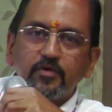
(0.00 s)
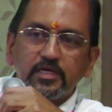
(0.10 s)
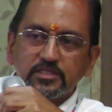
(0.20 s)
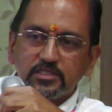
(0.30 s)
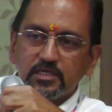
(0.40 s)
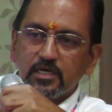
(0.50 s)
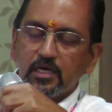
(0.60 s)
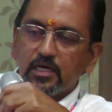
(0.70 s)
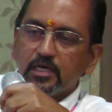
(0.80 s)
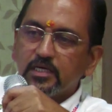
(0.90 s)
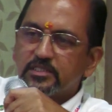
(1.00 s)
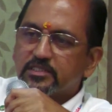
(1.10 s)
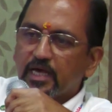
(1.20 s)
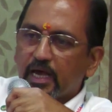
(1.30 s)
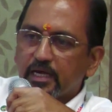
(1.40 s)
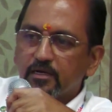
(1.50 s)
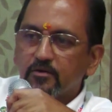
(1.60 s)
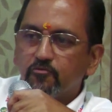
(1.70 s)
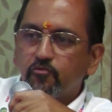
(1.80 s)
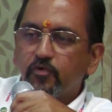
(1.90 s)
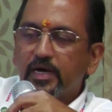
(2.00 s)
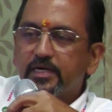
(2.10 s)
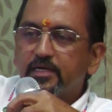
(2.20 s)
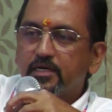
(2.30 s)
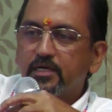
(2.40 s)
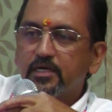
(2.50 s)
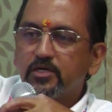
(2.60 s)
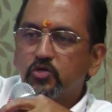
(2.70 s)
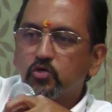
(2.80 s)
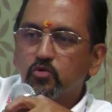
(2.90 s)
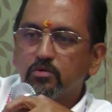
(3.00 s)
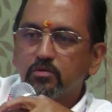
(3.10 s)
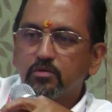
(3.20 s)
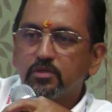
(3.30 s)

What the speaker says: waste is then fed into